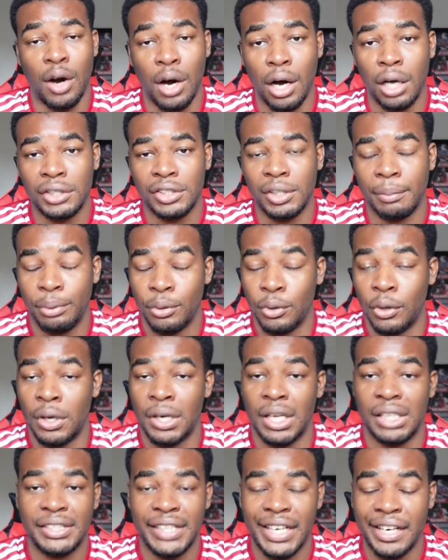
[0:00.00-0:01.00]
hard to put
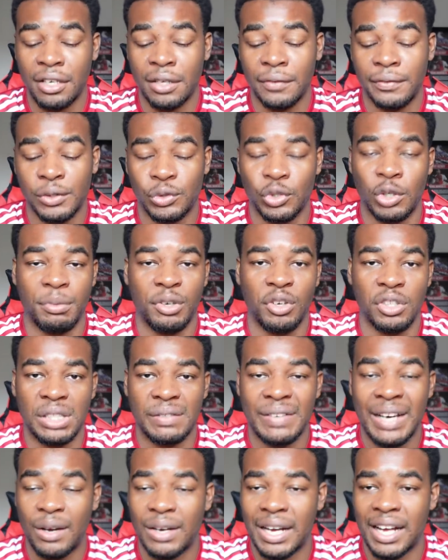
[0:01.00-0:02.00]
on and take off as well because
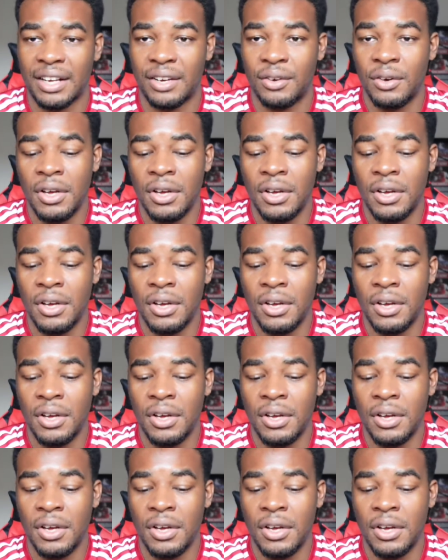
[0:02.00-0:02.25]
of how